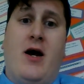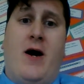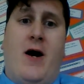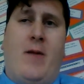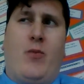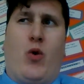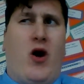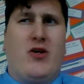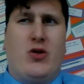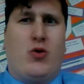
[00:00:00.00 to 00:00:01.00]
um, we're
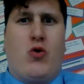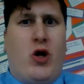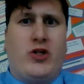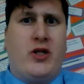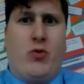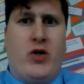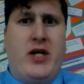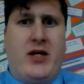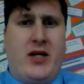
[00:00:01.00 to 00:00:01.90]
also crushing reading.